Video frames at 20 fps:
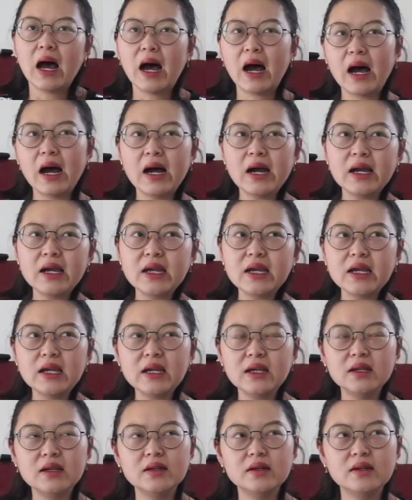
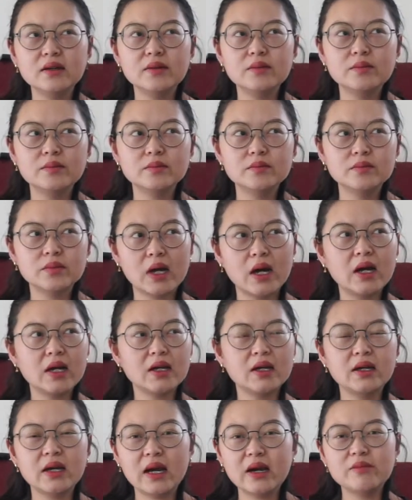I
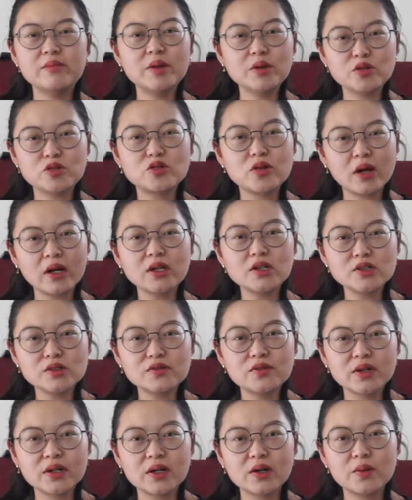I've been trying to
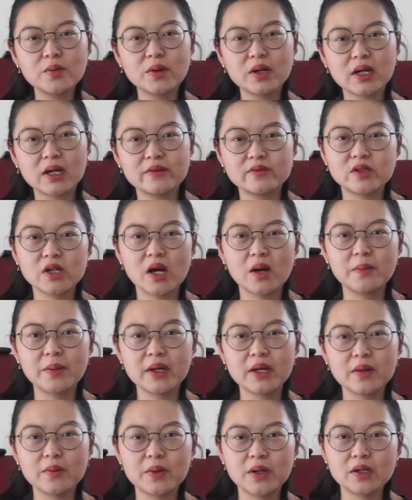figure out what kind of topic
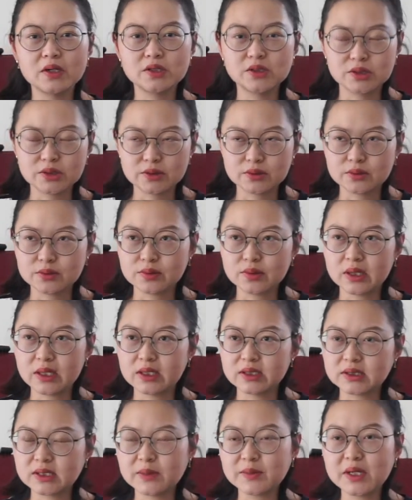I want to do,
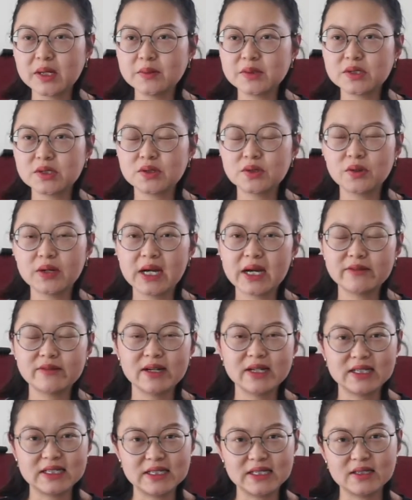and sometimes I have
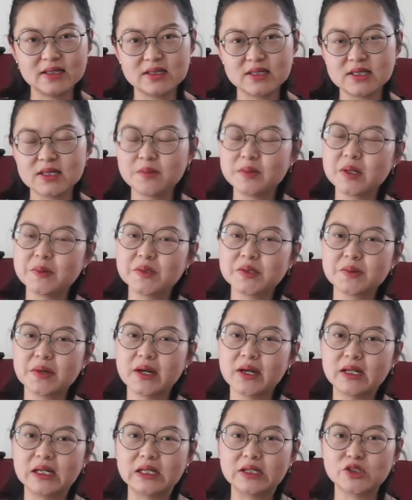ideas. Sometimes my
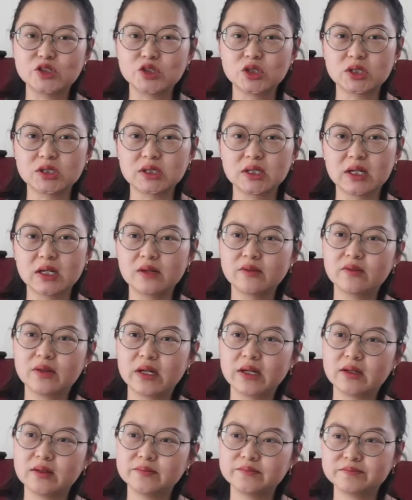ideas just kind of
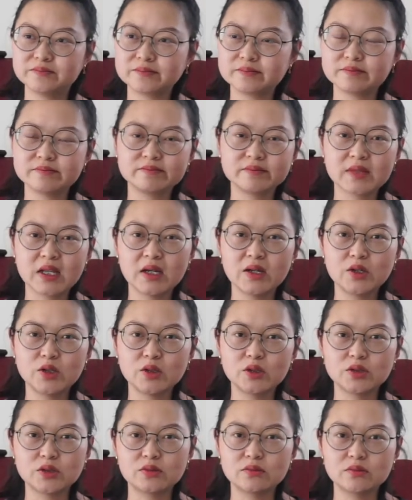like
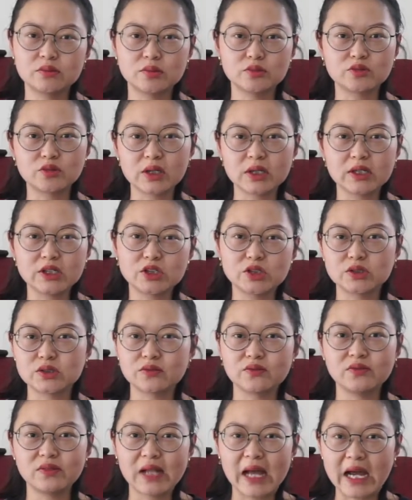really just
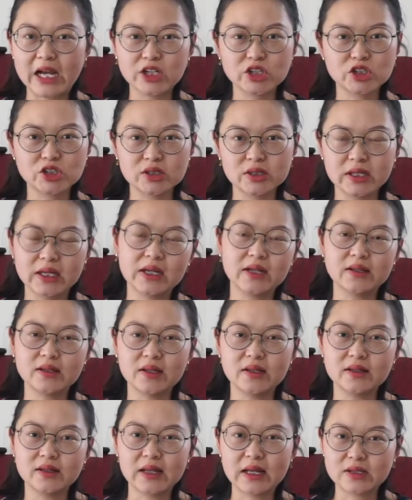flashed, and
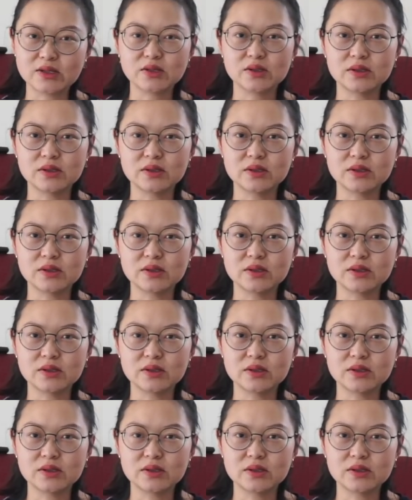then